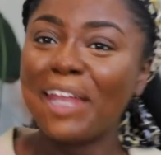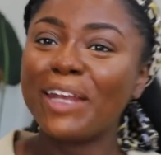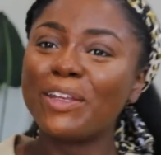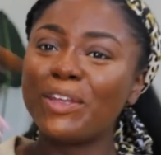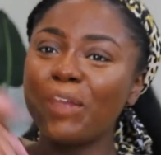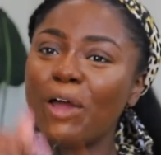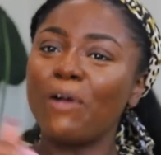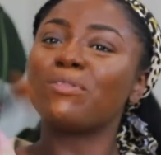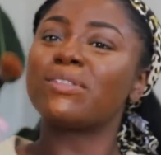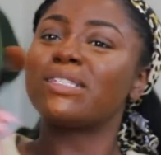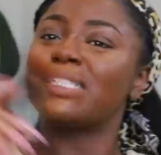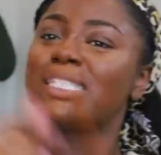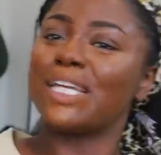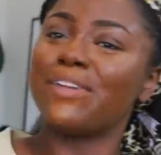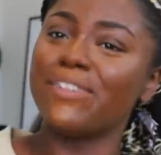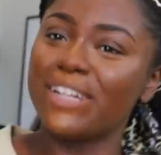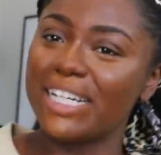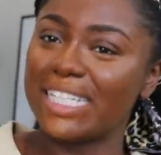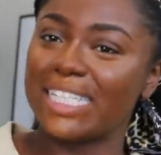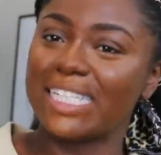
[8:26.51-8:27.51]
No,
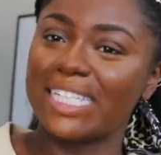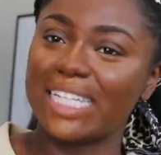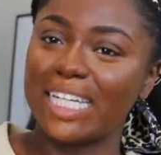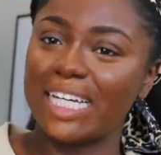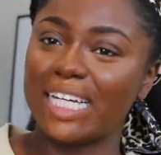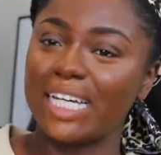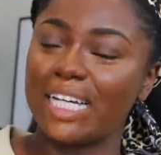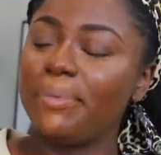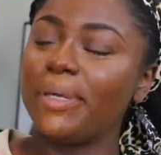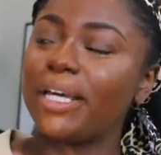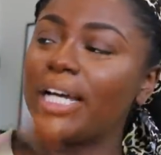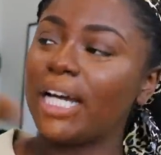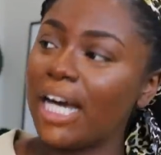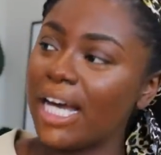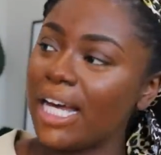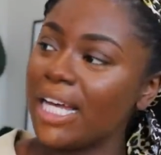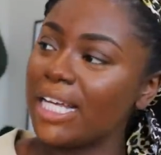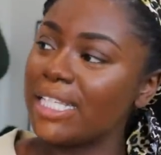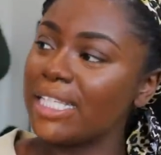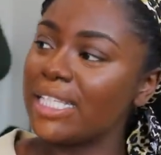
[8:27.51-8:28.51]
seriously,
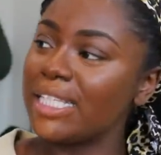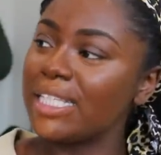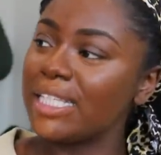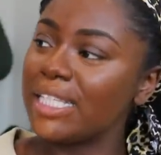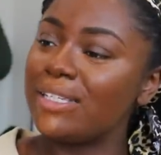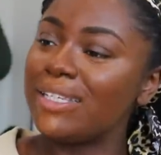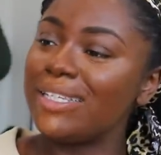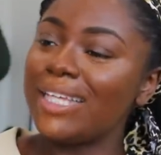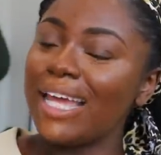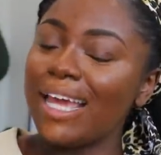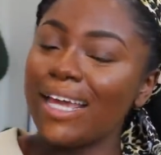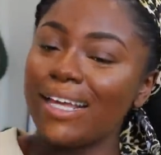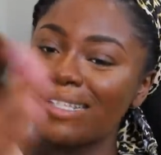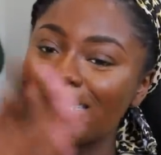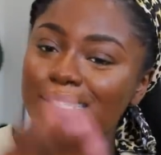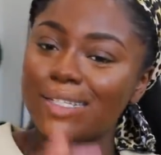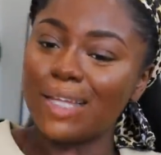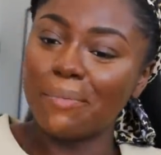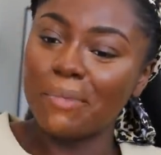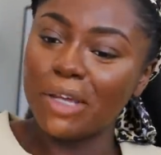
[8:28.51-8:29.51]
because today
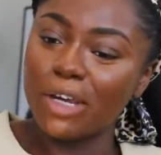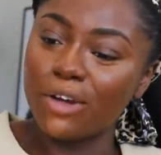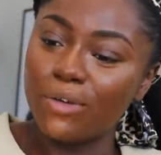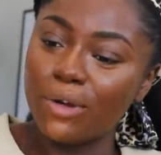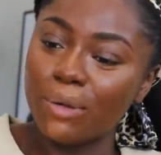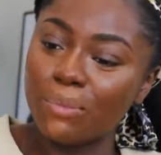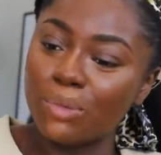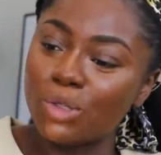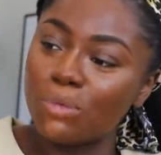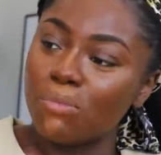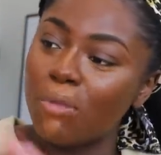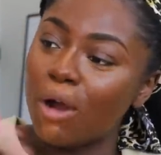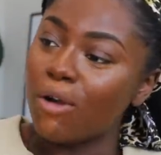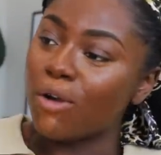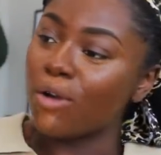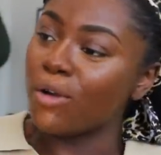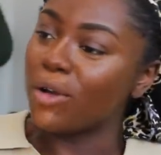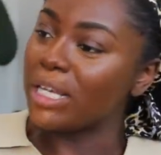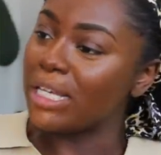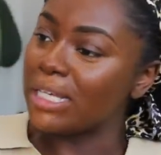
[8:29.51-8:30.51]
is numbing cream.
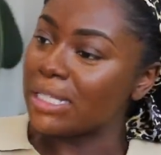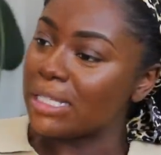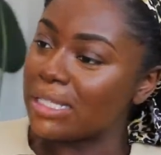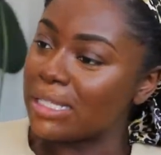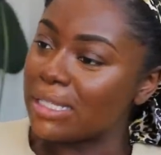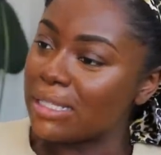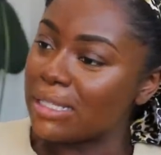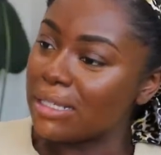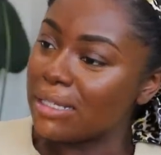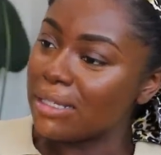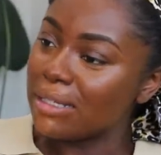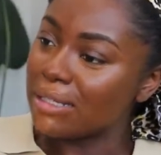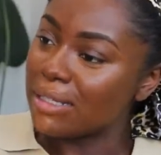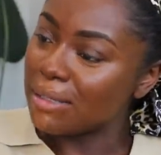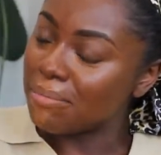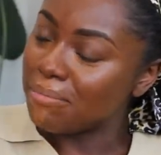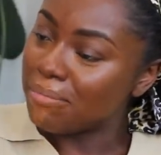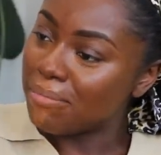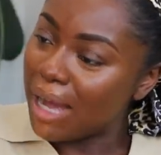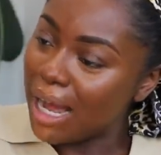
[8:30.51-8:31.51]
Tomorrow is
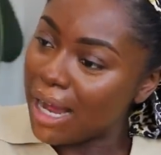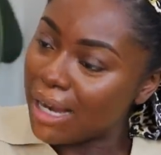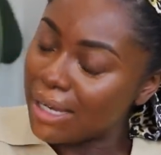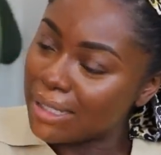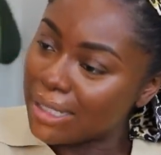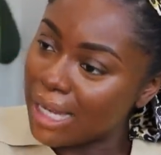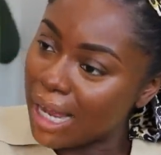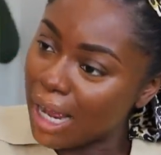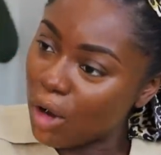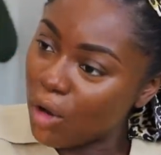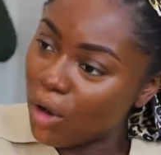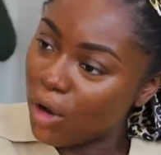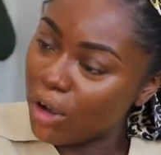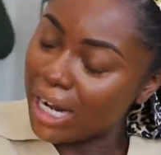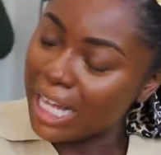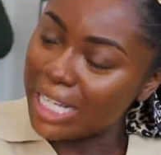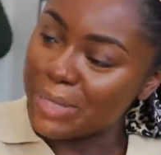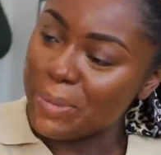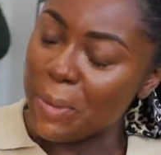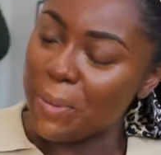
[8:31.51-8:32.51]
the man that
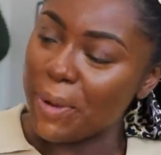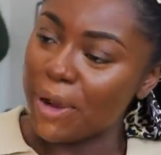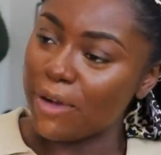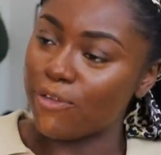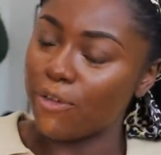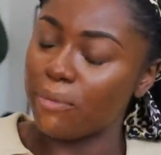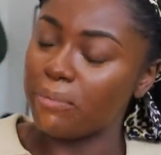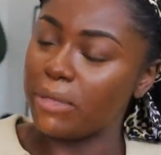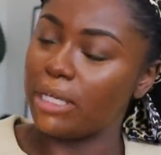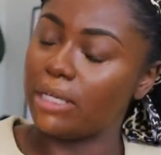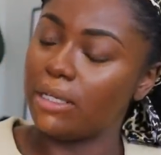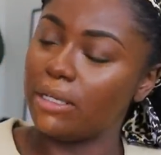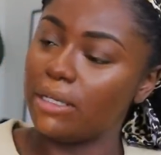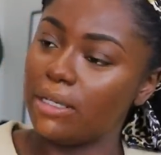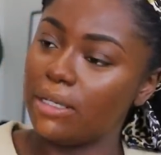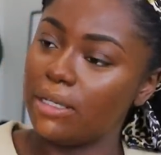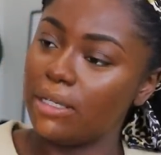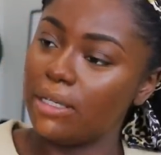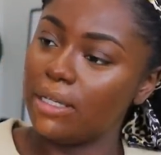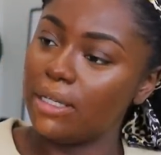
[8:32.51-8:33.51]
God has prepared for me.
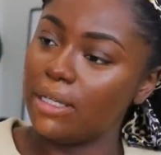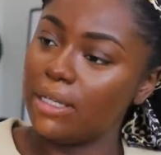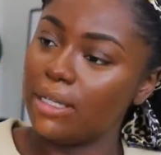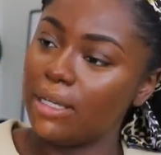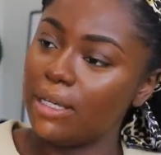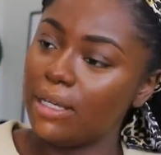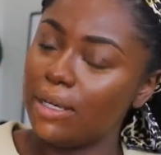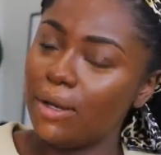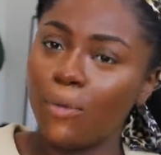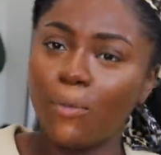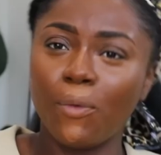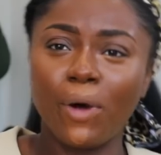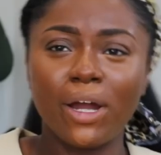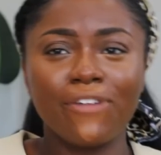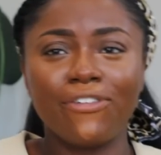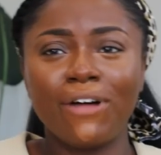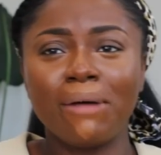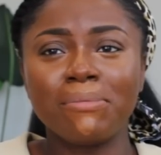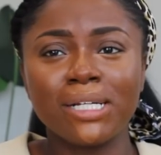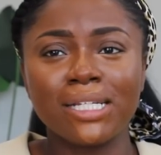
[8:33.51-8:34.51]

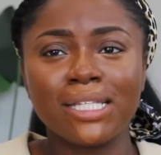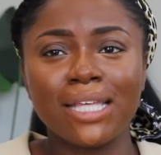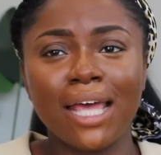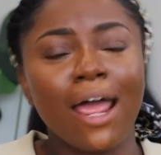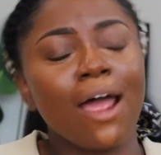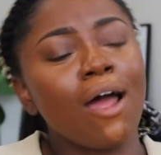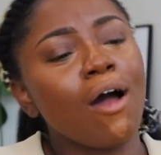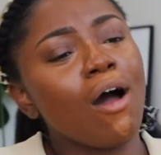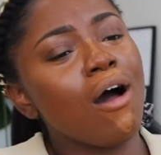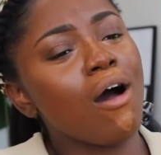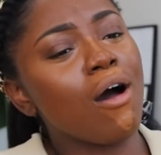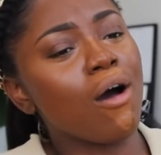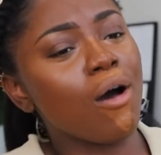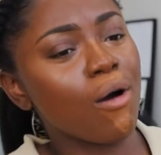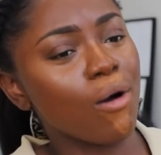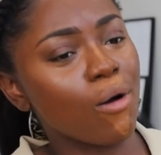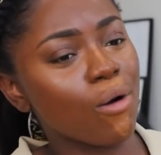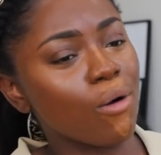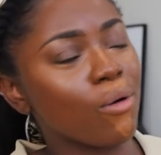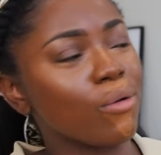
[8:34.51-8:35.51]
What if I'm just like,
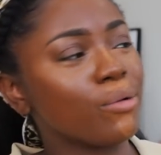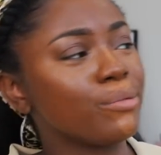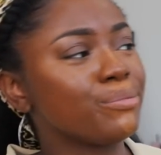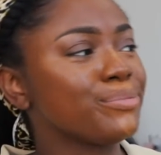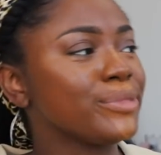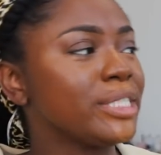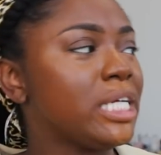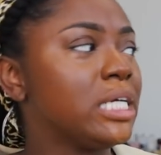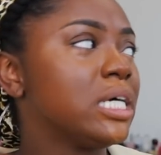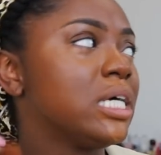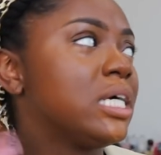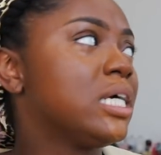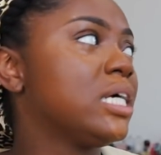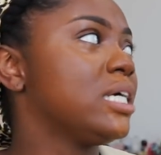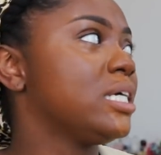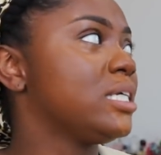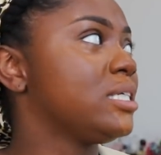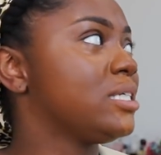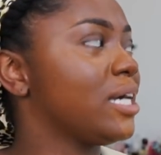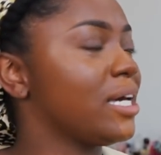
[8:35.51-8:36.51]
oh,
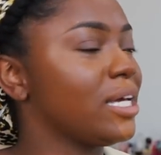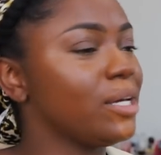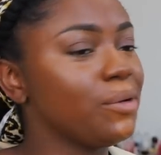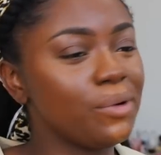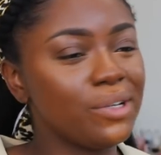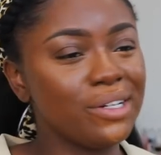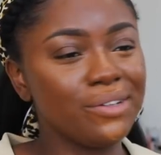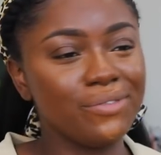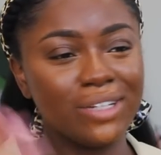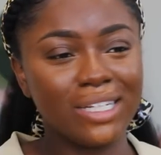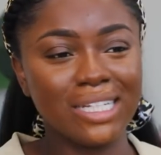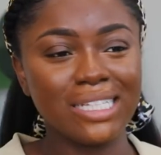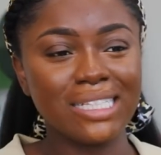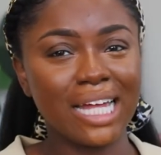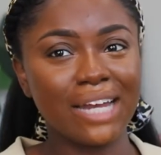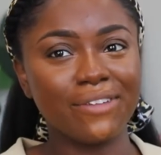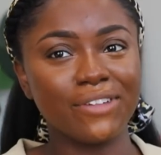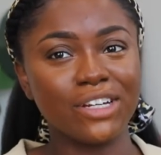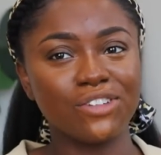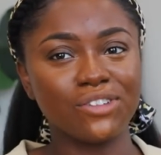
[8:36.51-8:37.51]
yeah, he's not even
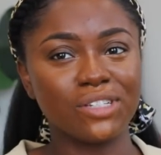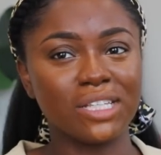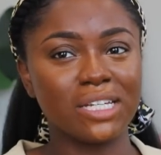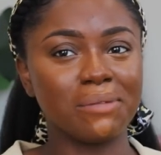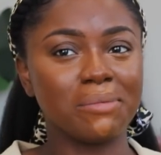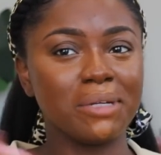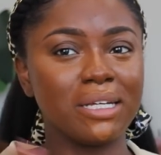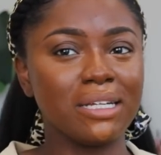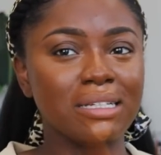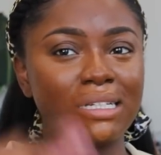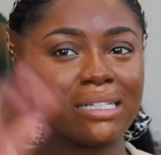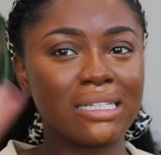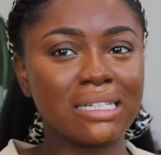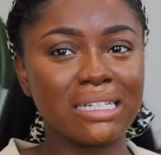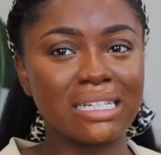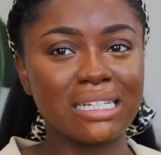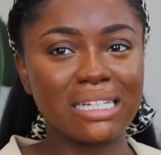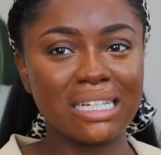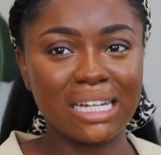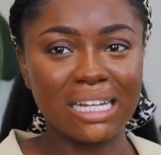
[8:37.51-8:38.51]
interested in me. You
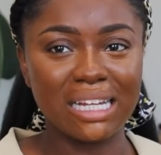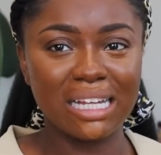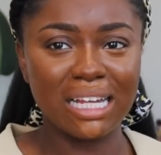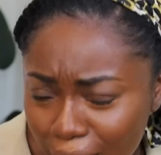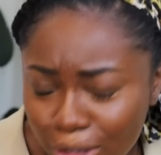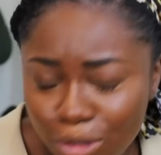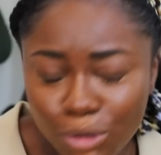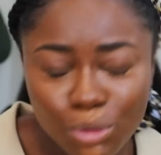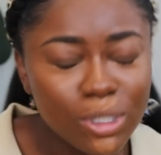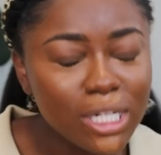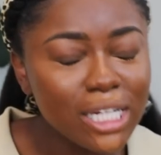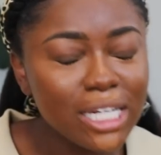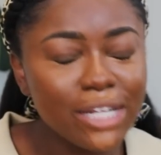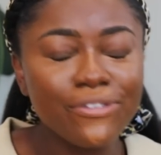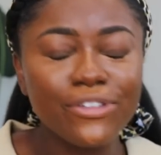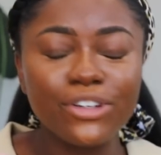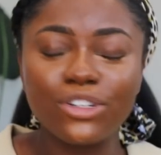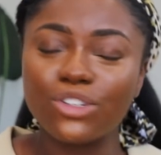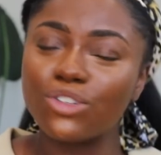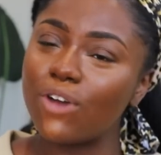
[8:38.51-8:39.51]
didn't
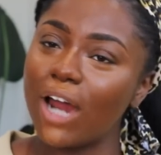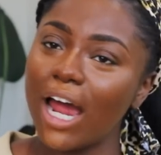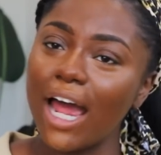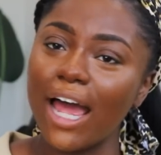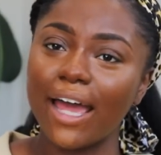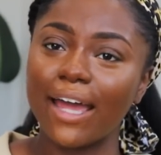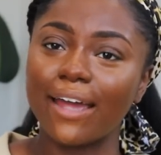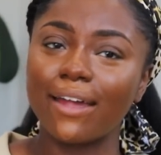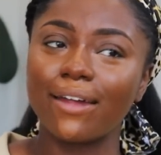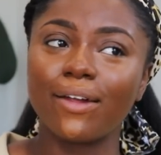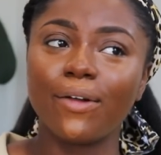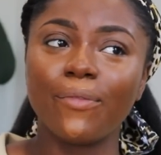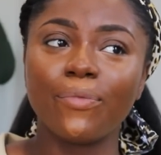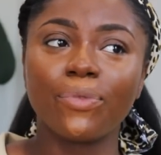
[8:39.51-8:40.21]
even try.